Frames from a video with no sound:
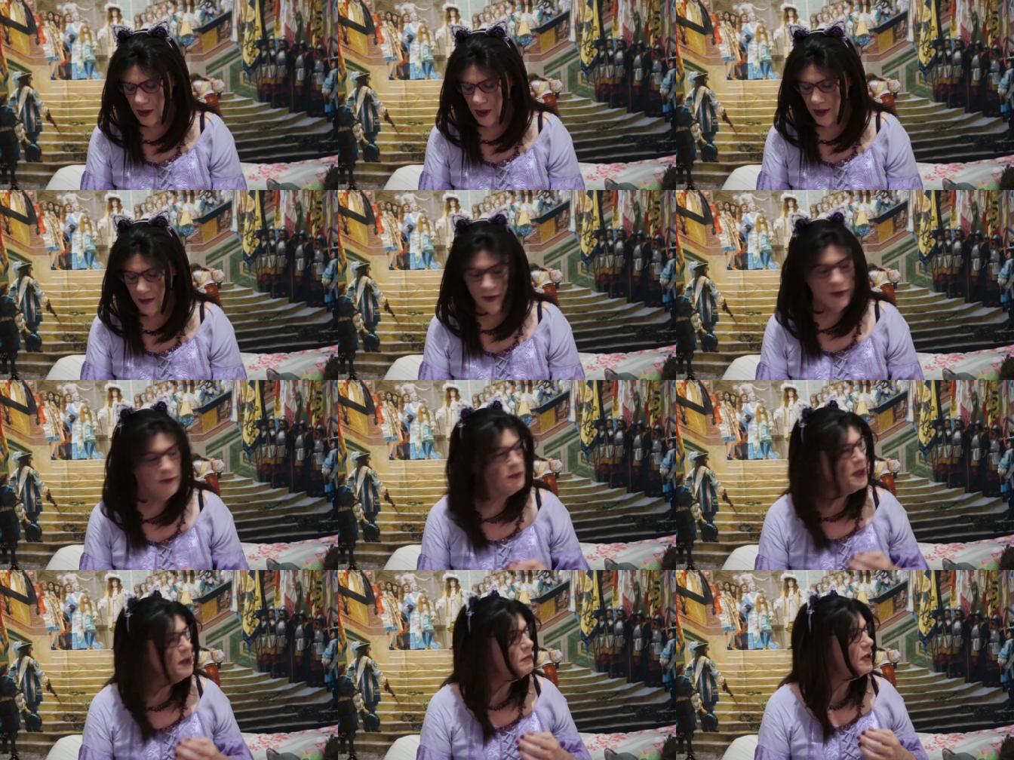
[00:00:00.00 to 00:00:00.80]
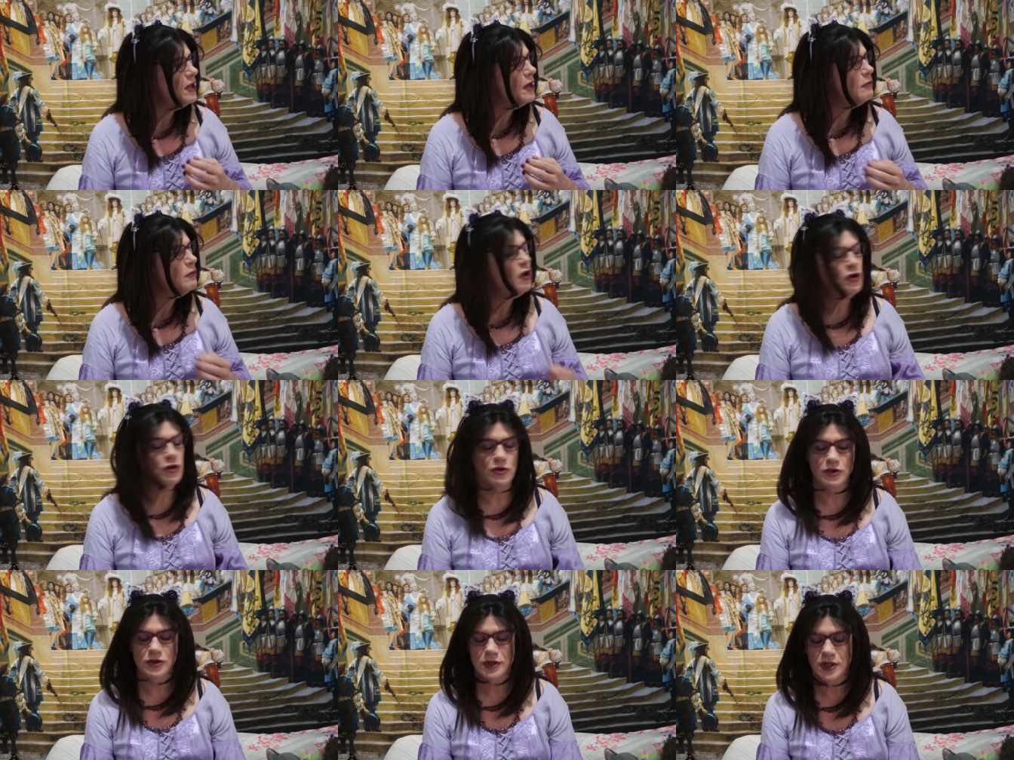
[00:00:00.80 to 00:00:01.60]
if you've been playing
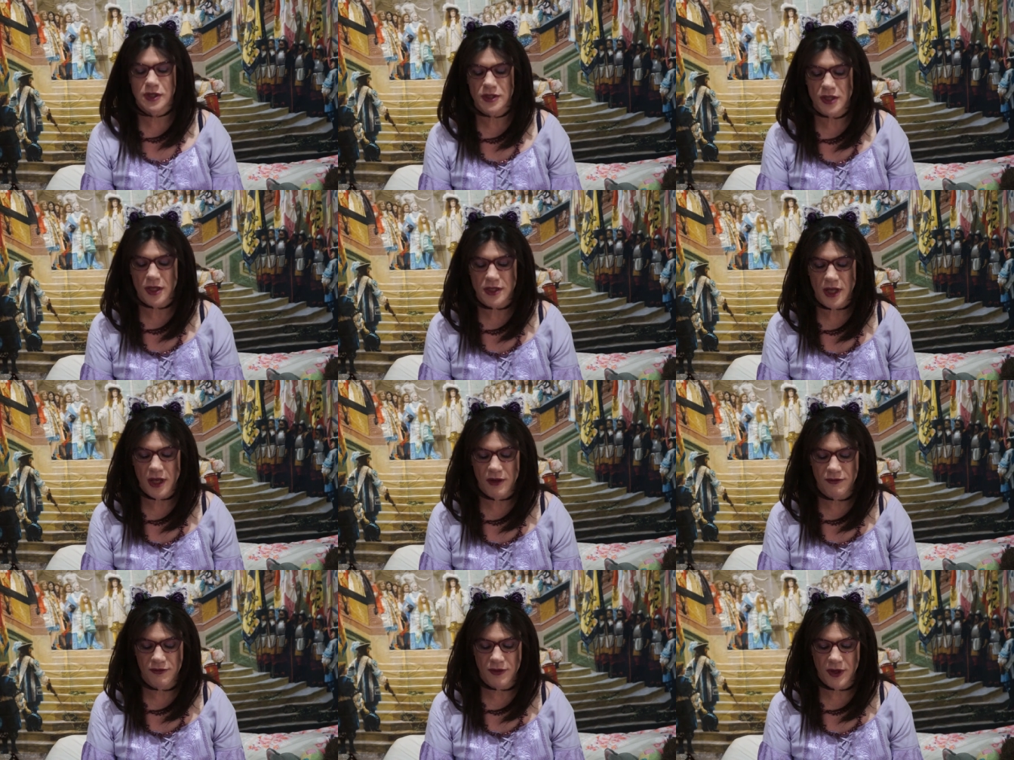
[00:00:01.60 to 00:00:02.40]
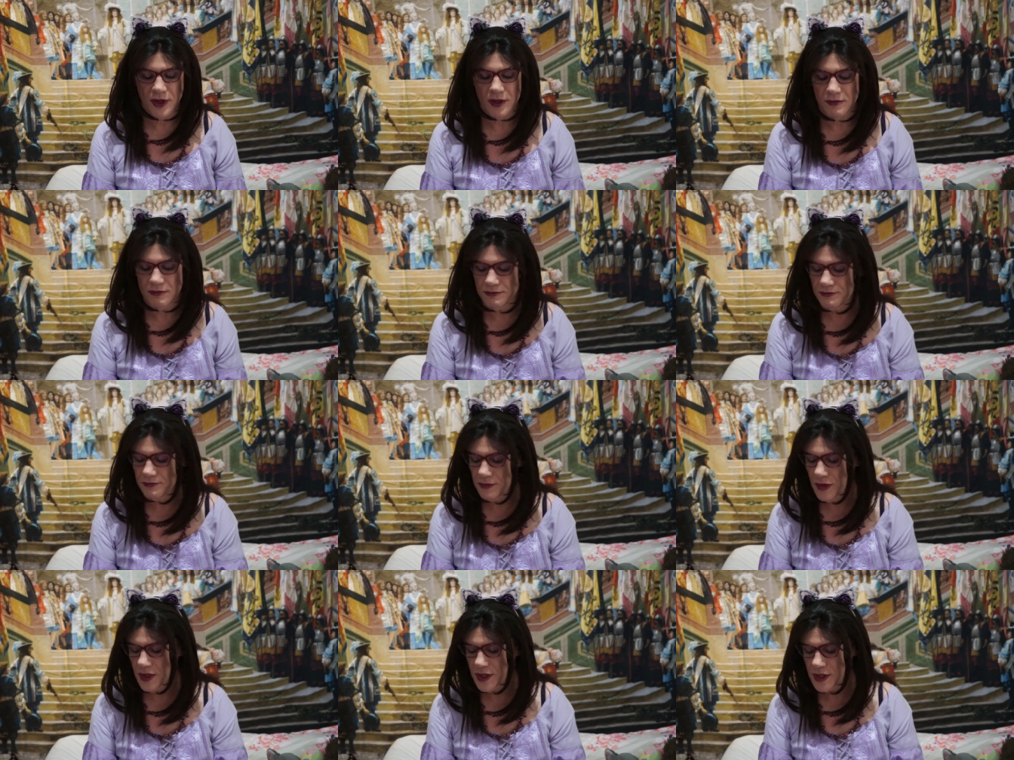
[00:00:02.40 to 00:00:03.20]
Mongoose, this does have um,
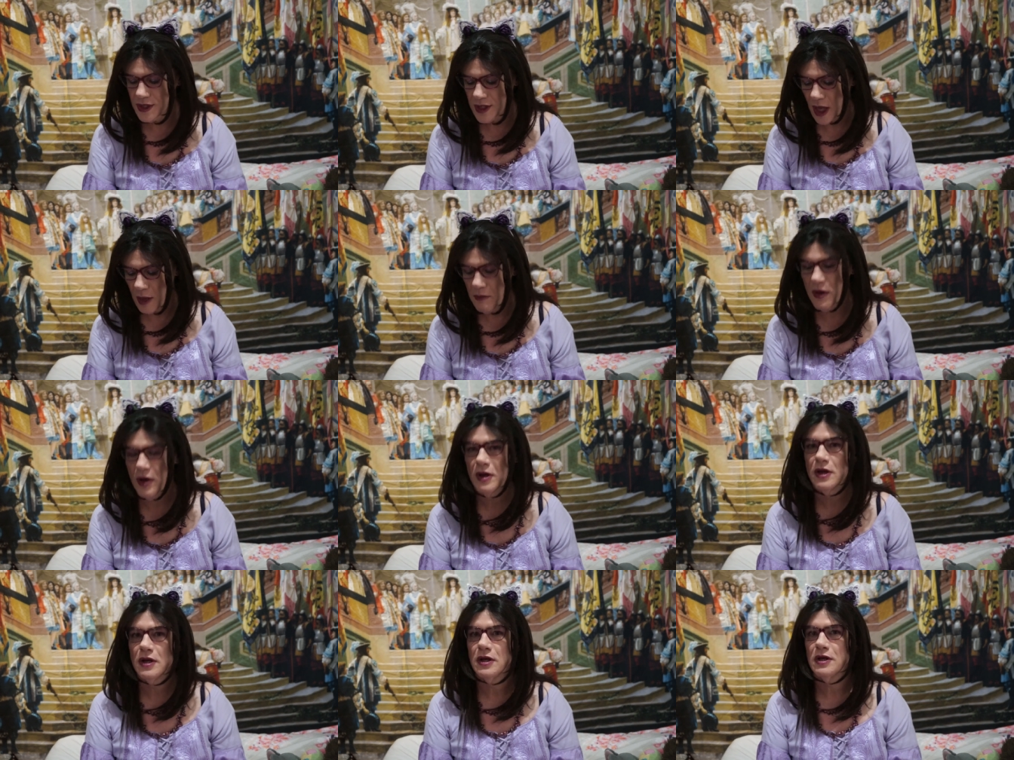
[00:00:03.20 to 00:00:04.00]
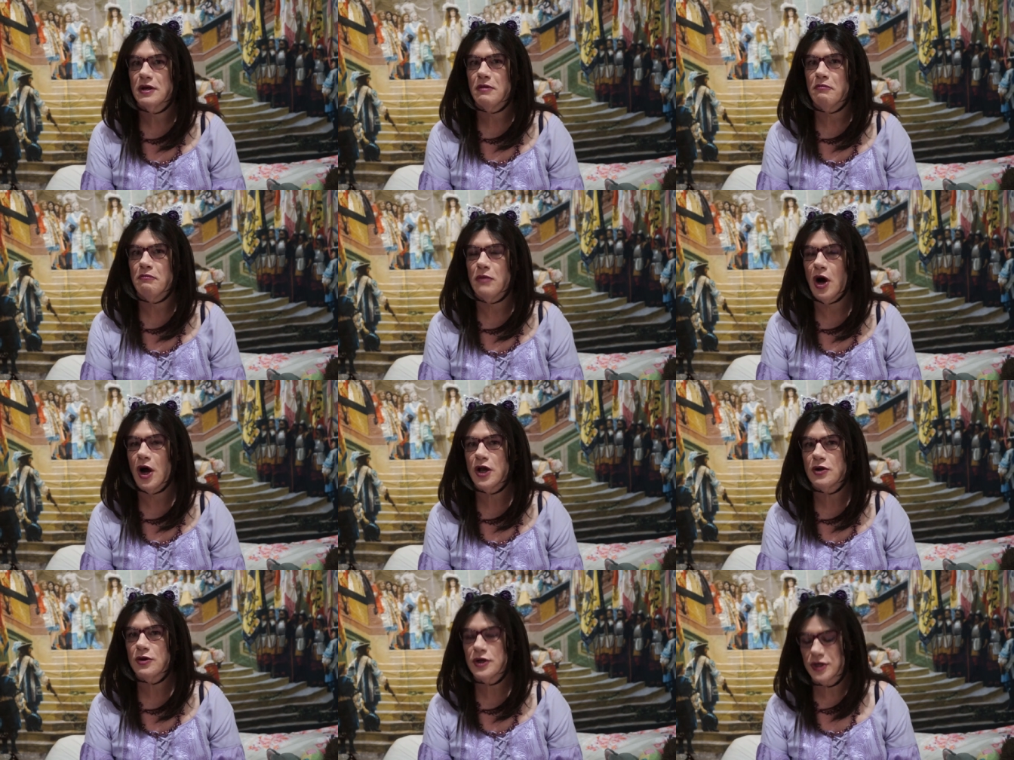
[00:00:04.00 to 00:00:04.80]
some
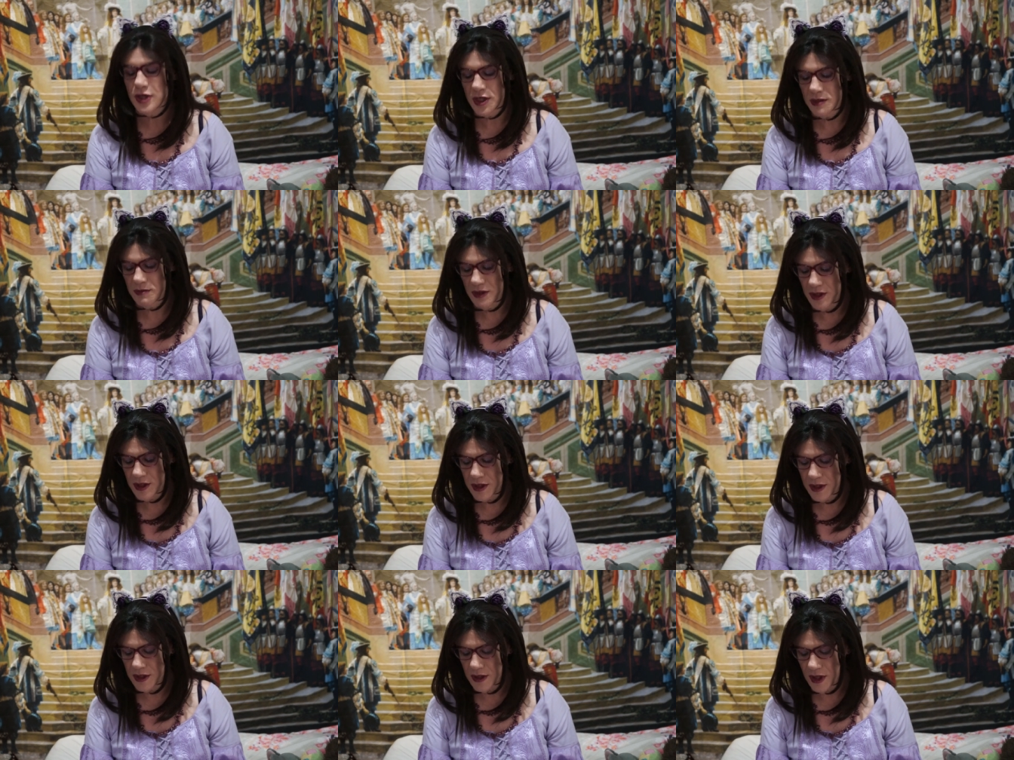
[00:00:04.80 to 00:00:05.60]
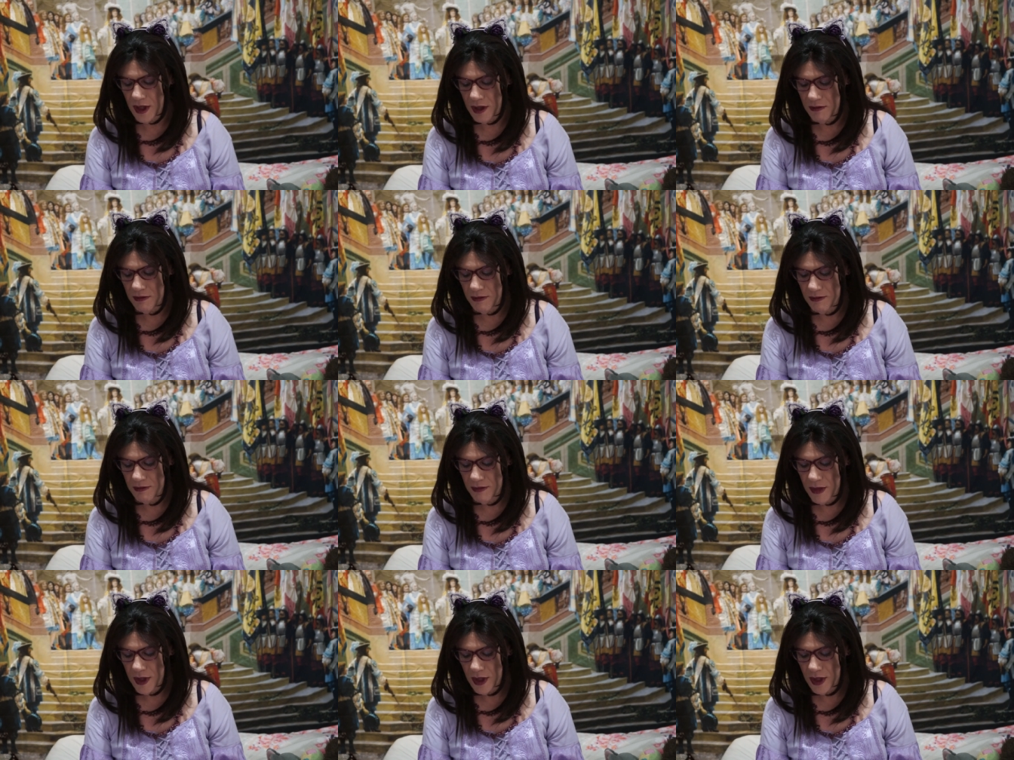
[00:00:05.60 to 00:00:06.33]
minor adjustments. Um,